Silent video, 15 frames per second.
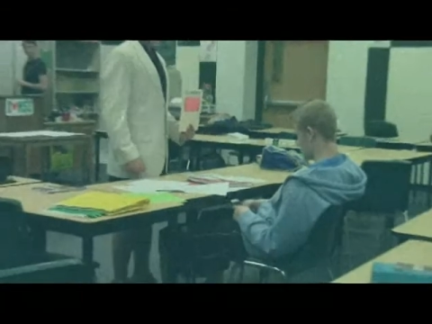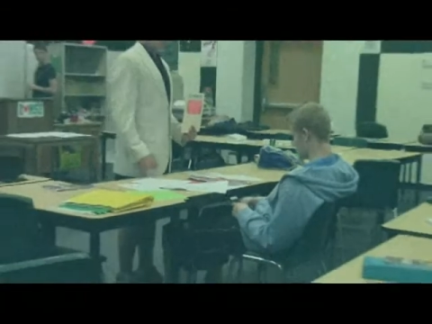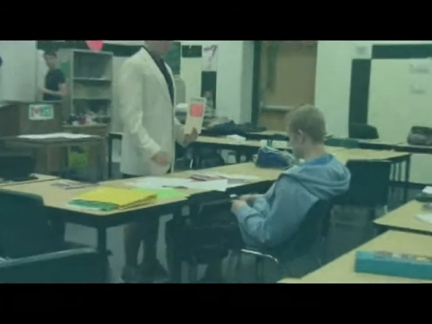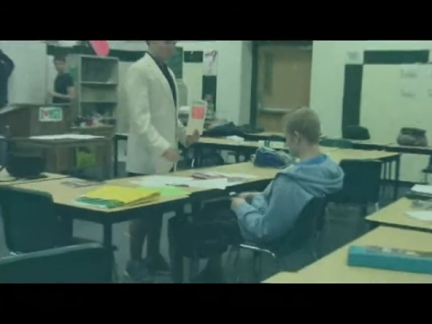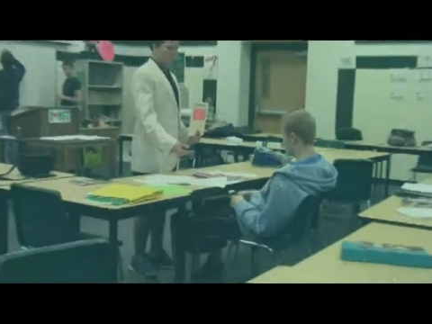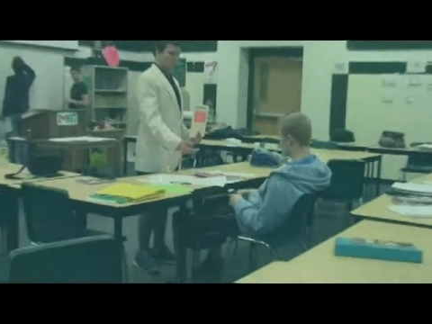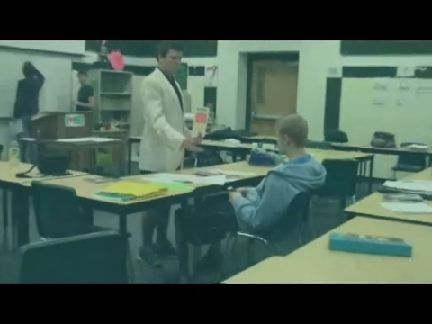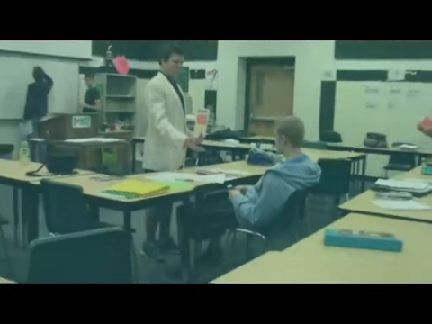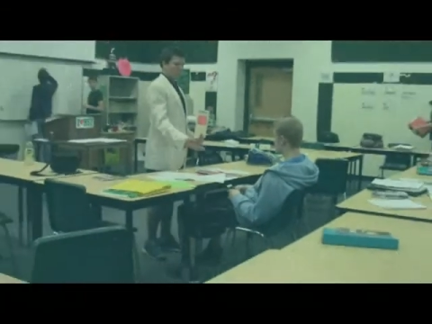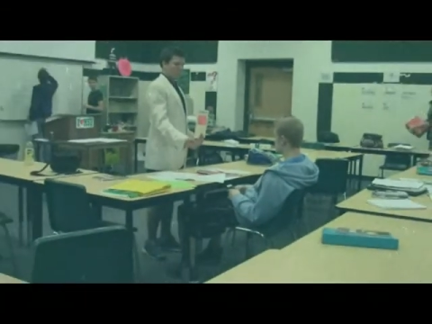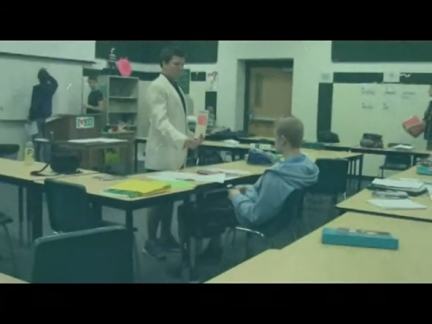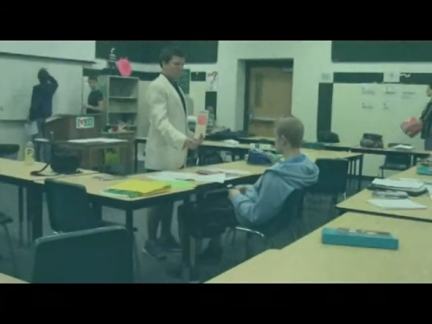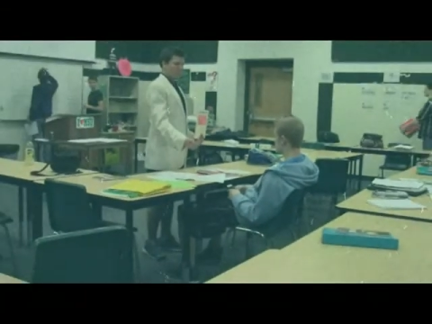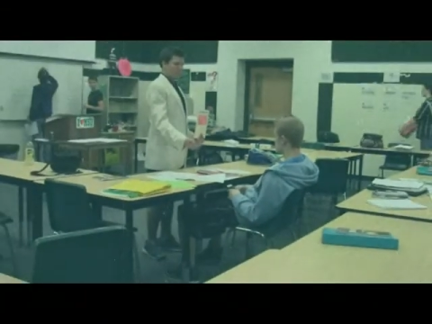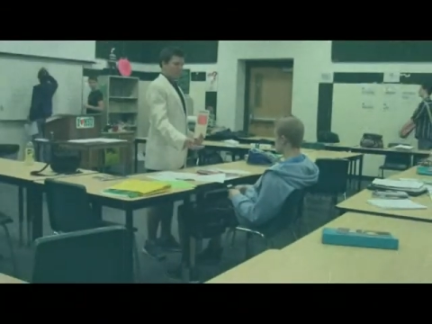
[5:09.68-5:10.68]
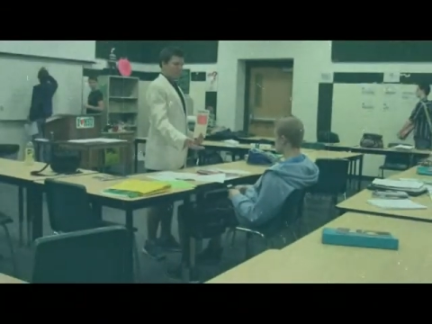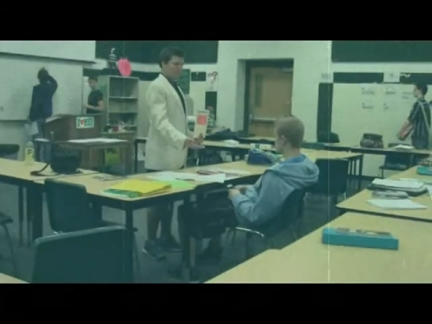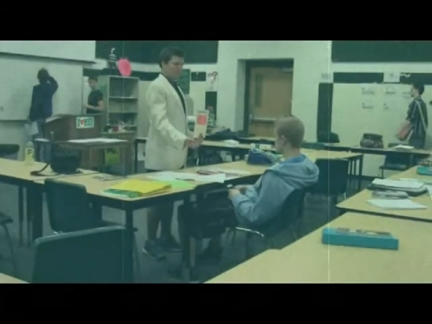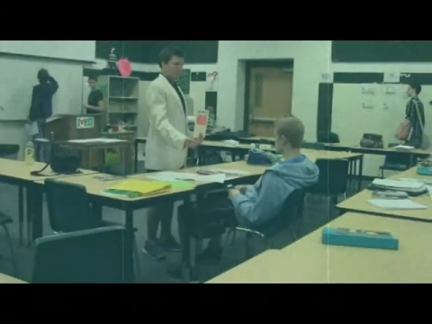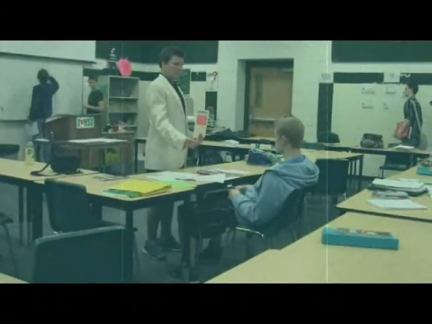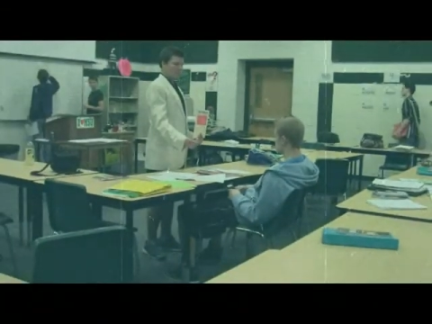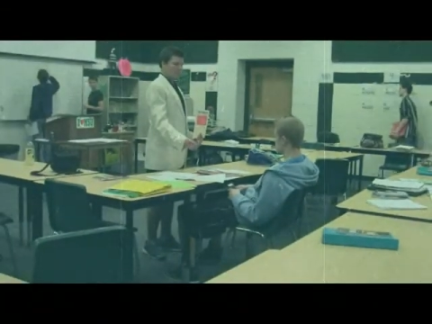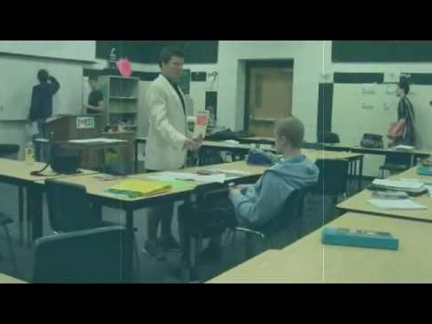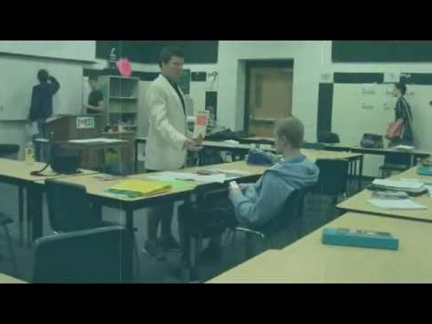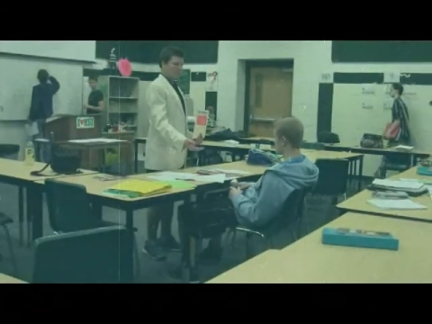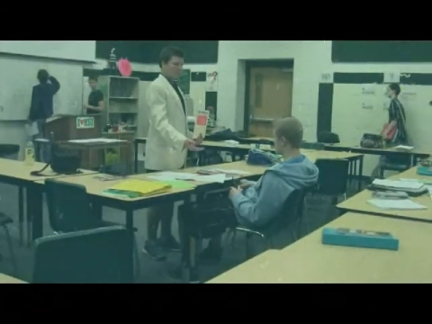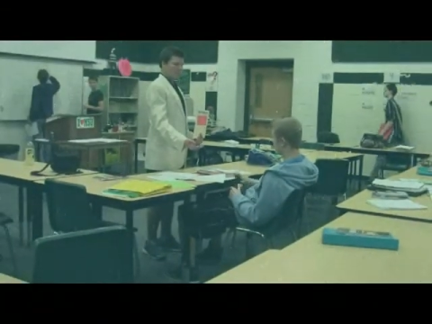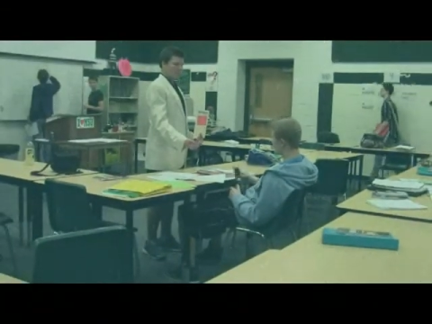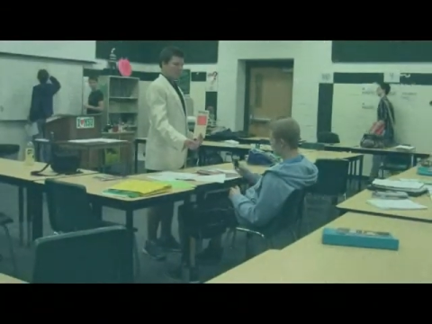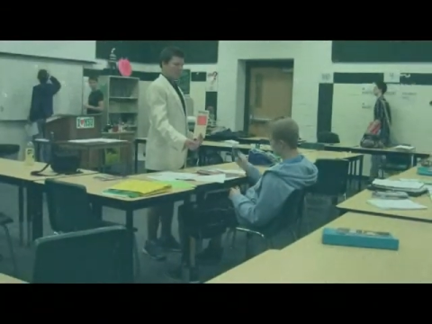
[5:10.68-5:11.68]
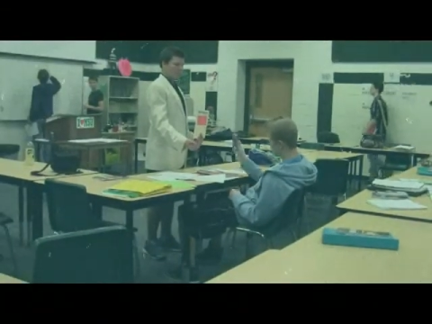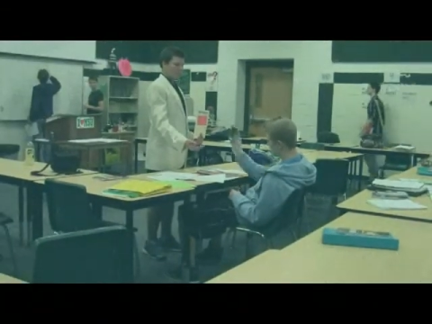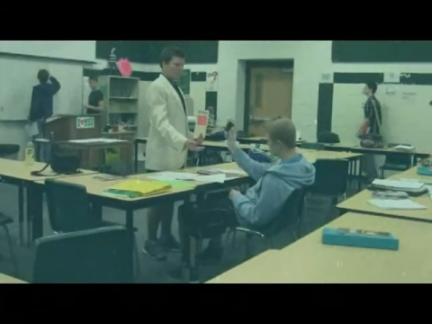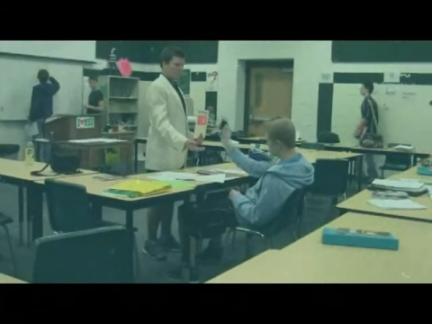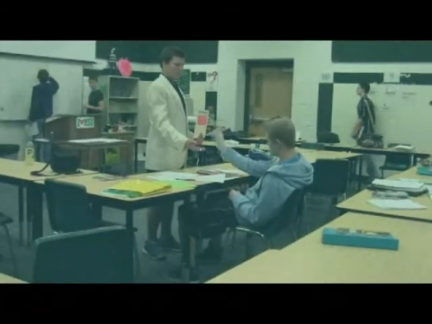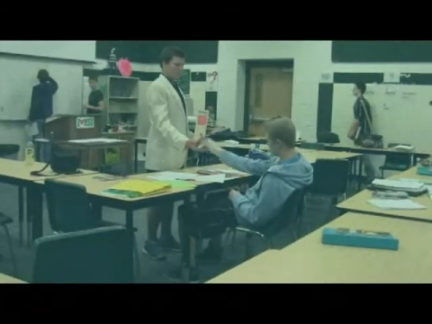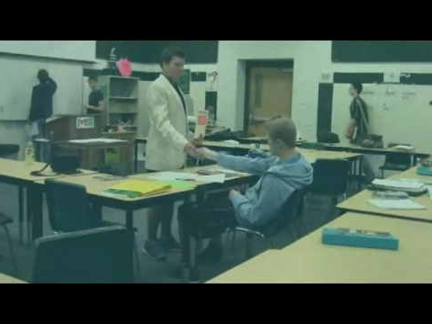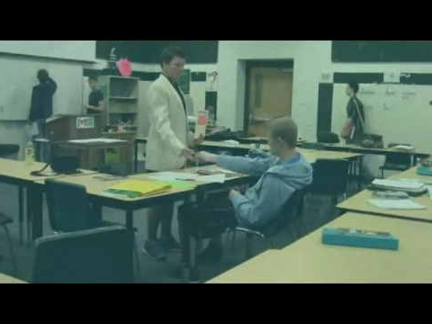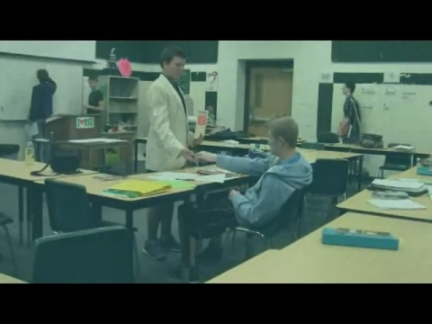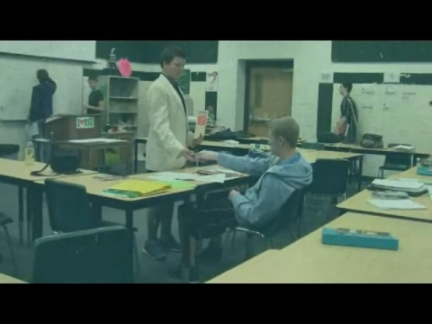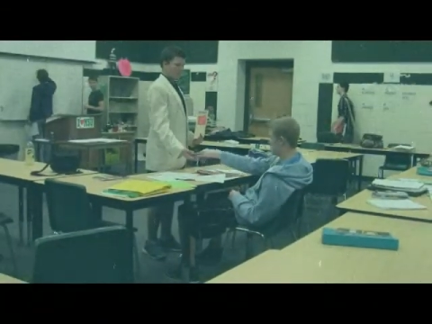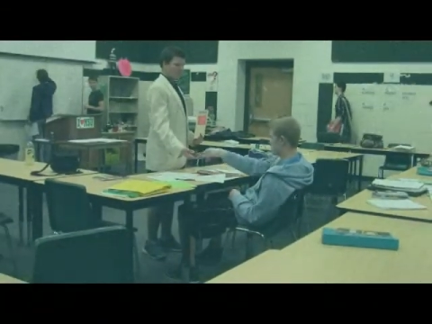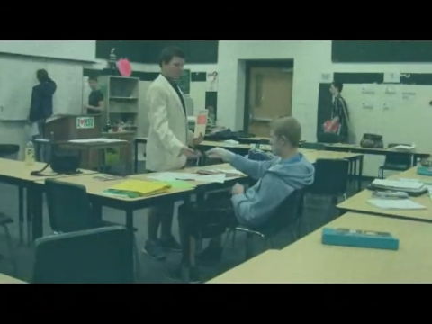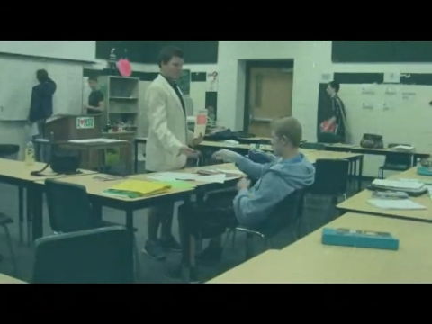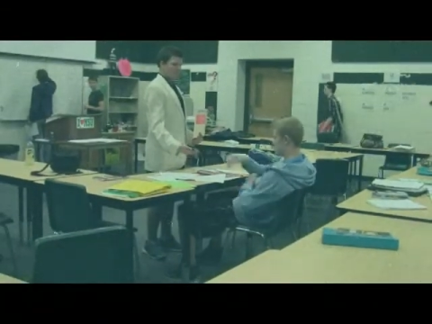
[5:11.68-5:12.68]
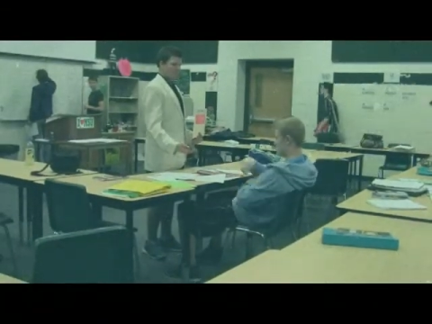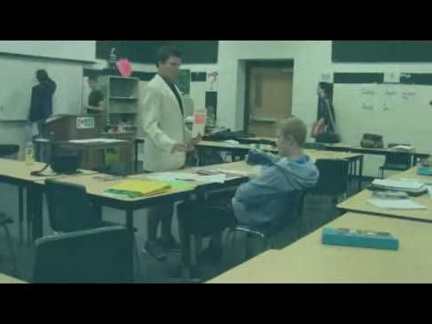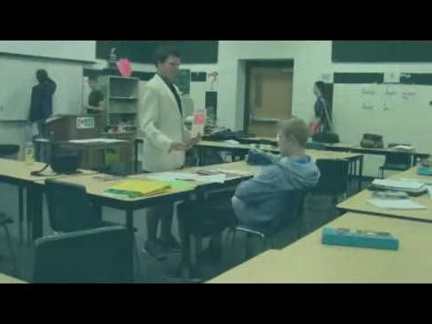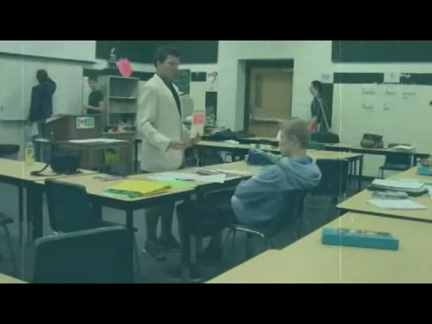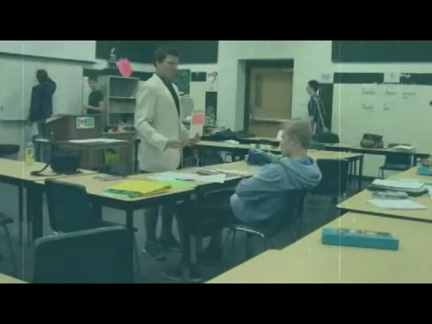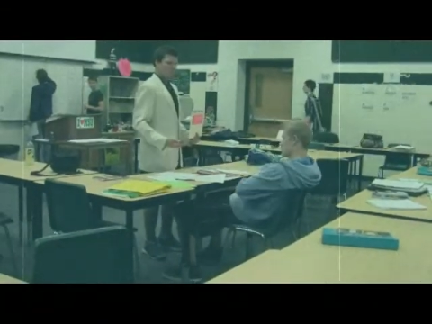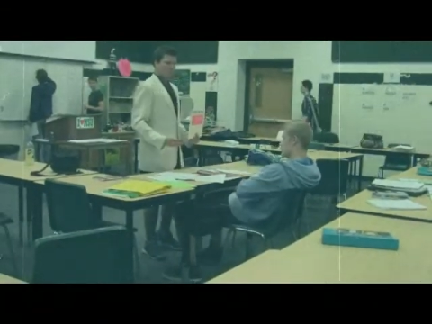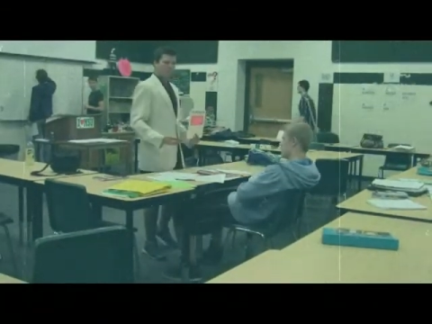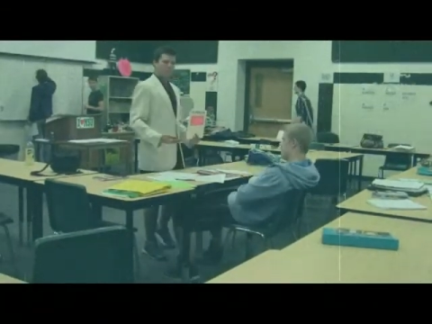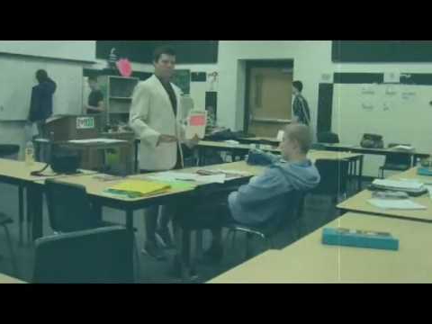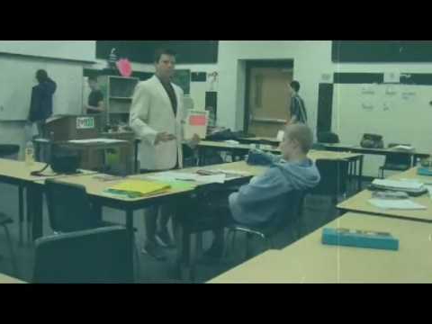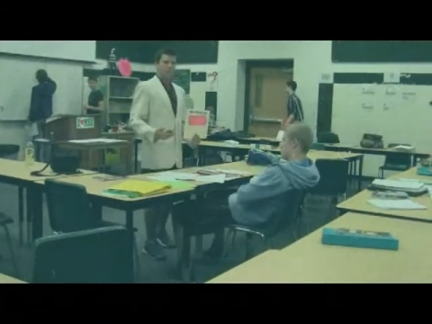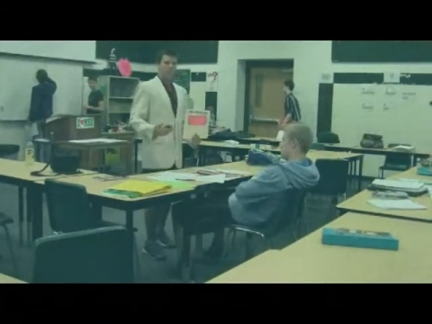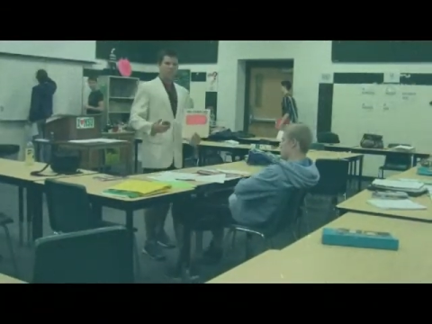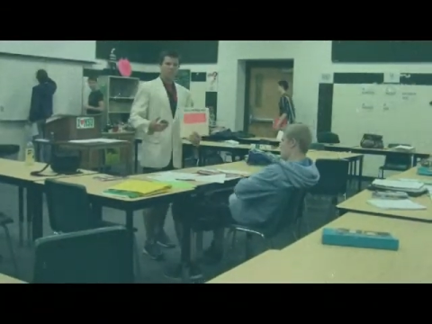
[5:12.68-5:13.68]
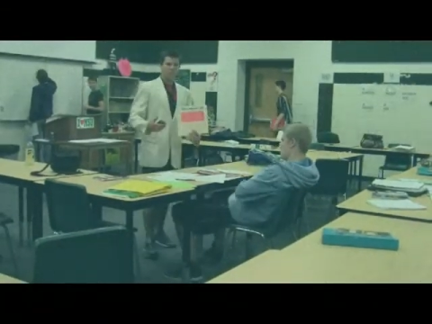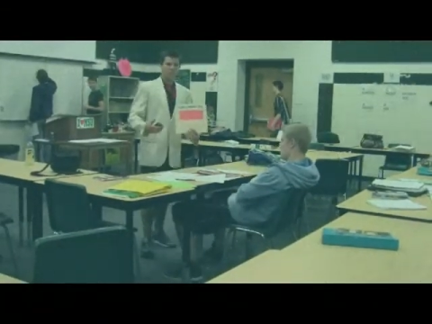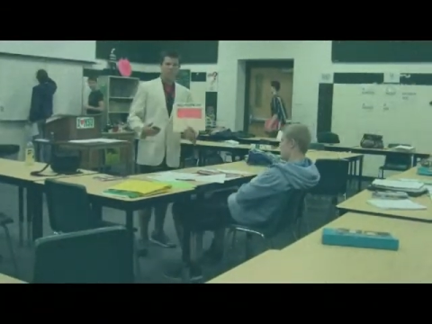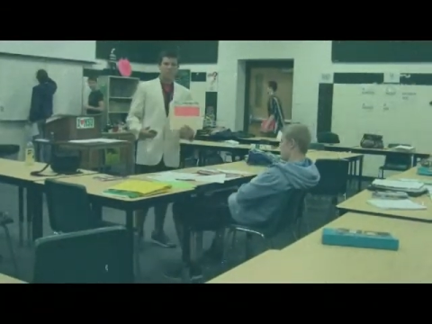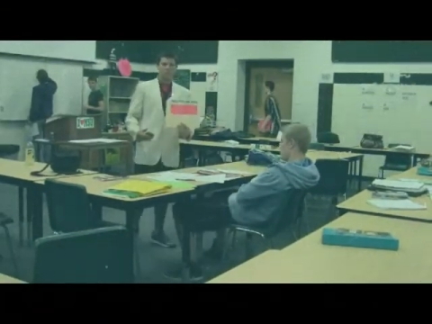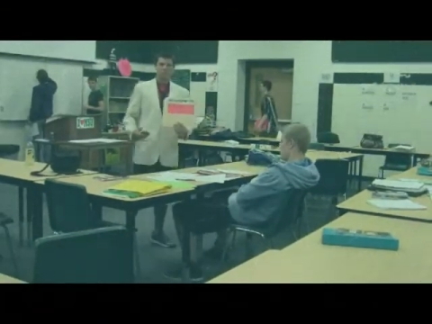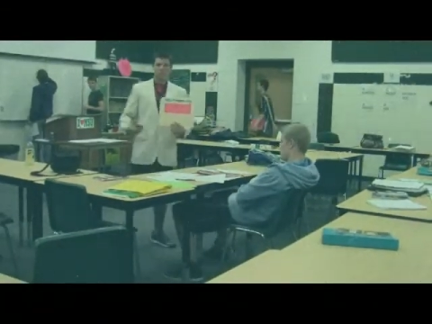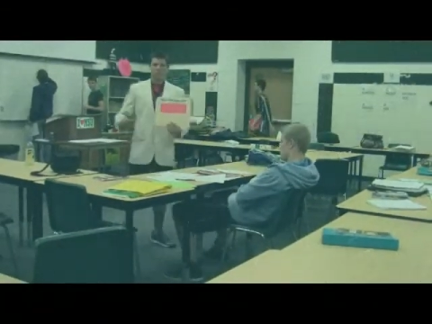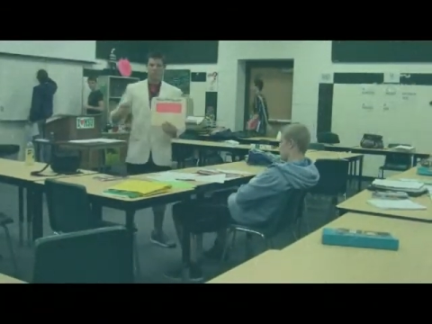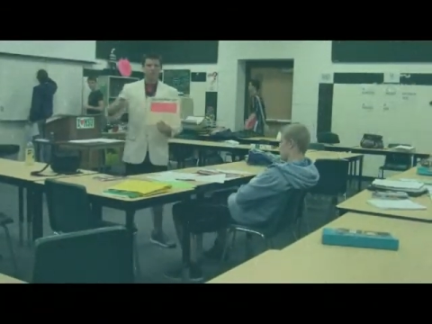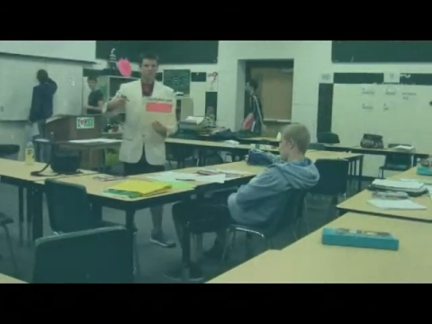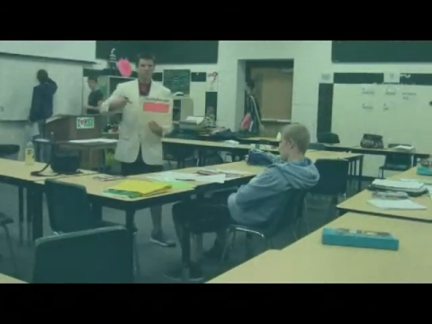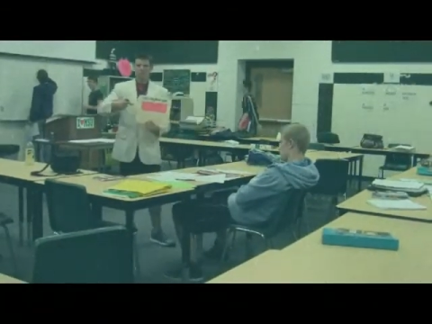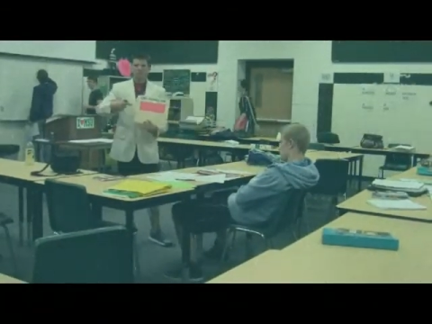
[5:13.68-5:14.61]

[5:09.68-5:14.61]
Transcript: Nobody's mouth can be seen.